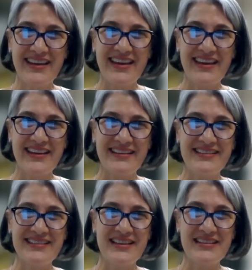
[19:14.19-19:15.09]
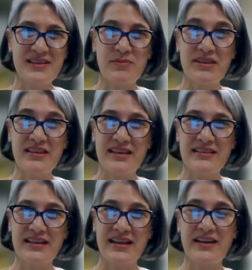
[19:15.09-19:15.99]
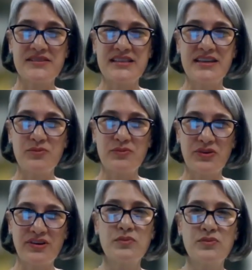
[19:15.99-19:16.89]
and some of the things that I've seen work.